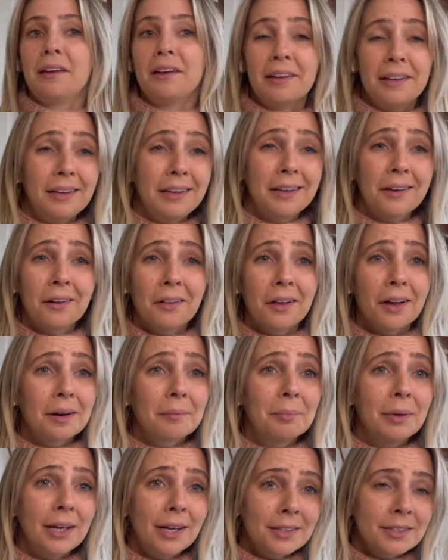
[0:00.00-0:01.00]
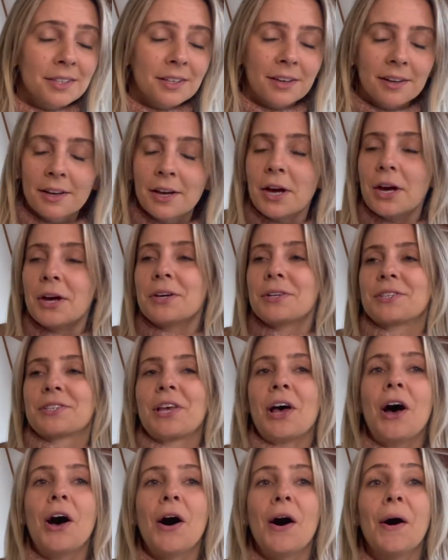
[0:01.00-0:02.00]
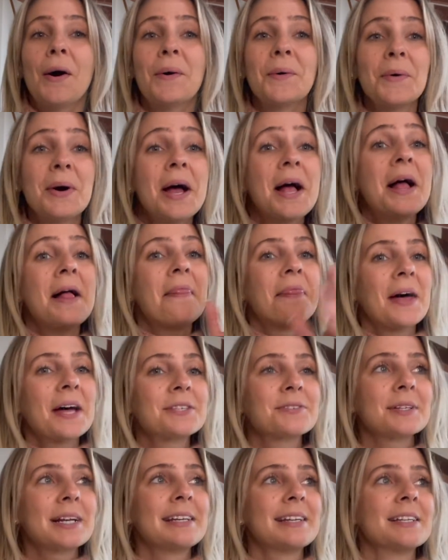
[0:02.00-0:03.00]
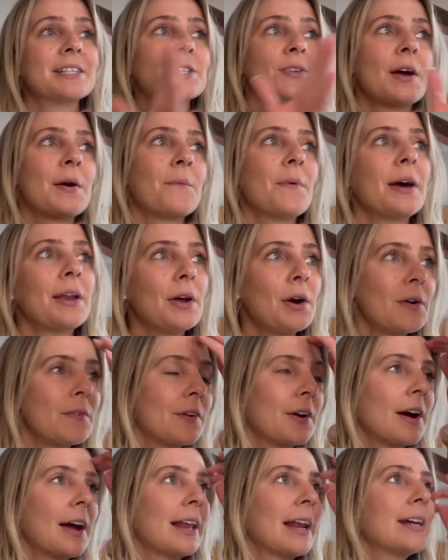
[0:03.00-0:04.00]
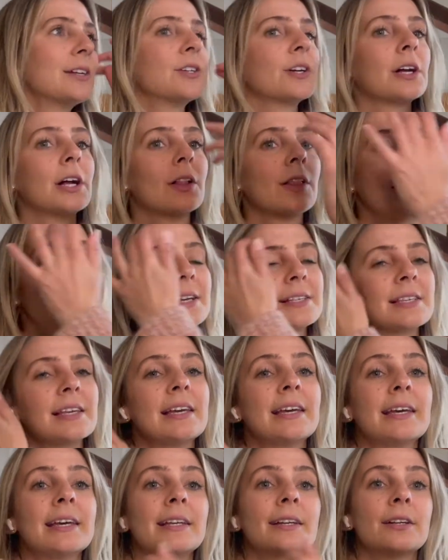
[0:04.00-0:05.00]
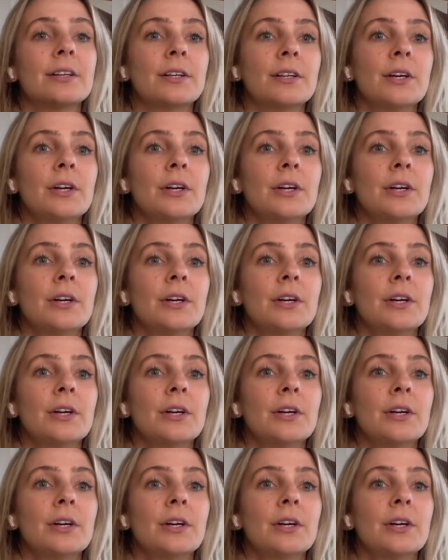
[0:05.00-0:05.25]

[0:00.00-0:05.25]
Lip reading: eat a lot of pizza. So that's what I did. So I went over and I took a class in